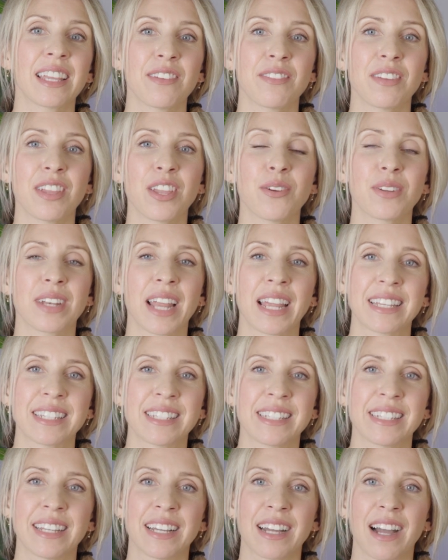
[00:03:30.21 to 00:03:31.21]
giving you an
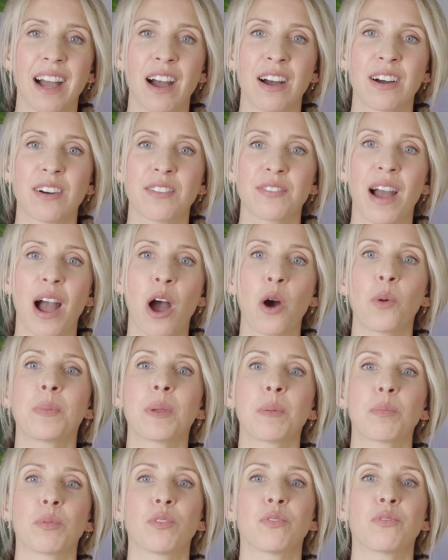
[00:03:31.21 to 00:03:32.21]
idea of how
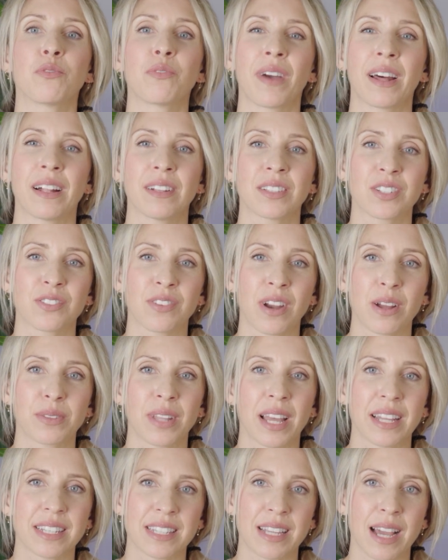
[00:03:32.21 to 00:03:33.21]
people felt around
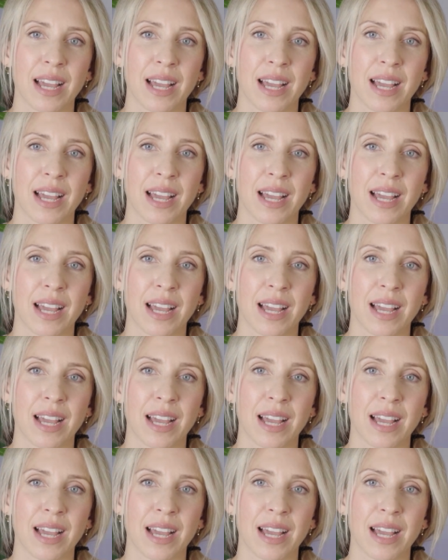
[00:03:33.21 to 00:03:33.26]
that